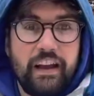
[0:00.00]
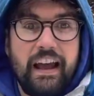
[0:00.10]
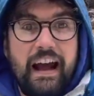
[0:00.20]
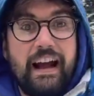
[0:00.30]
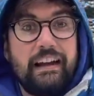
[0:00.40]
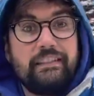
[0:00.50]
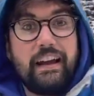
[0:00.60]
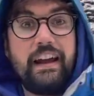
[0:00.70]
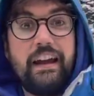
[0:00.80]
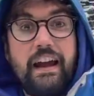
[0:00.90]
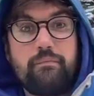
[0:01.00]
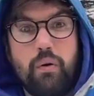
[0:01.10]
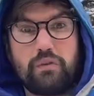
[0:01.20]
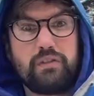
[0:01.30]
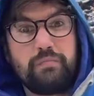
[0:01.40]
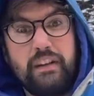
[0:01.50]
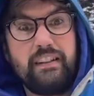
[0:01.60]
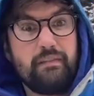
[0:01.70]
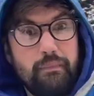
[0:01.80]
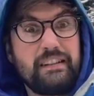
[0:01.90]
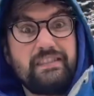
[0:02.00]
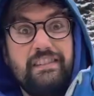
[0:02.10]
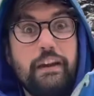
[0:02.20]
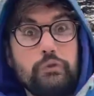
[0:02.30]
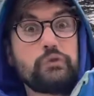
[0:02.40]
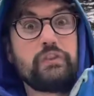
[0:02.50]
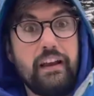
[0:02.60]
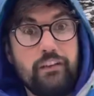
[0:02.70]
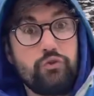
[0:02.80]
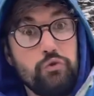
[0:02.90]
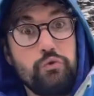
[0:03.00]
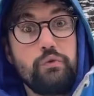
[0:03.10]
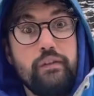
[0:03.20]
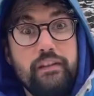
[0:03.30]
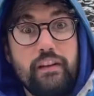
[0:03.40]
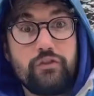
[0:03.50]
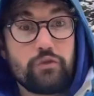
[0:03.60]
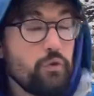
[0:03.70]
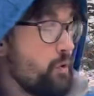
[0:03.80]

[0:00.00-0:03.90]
and possibly big snails too. So